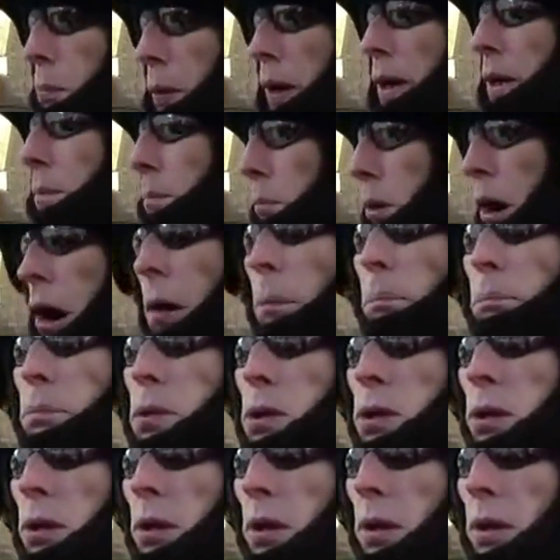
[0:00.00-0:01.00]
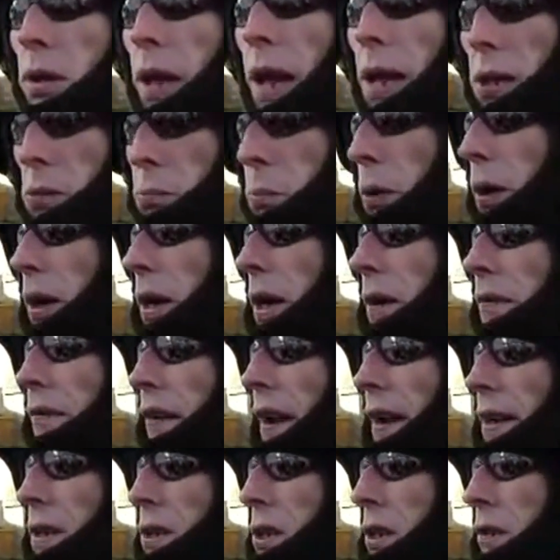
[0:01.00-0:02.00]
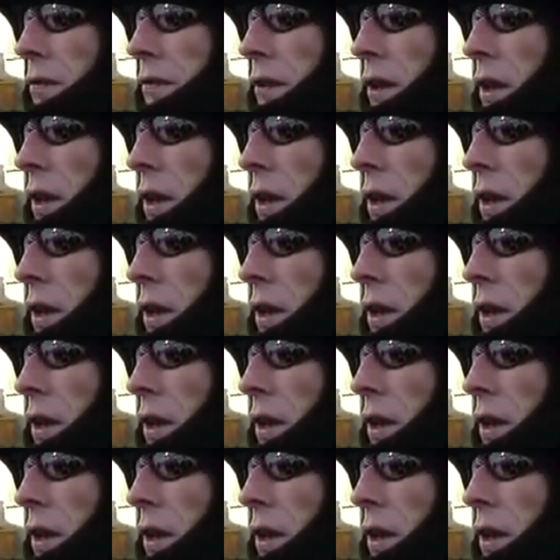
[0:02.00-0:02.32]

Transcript: pretty prompt, that's pretty effective.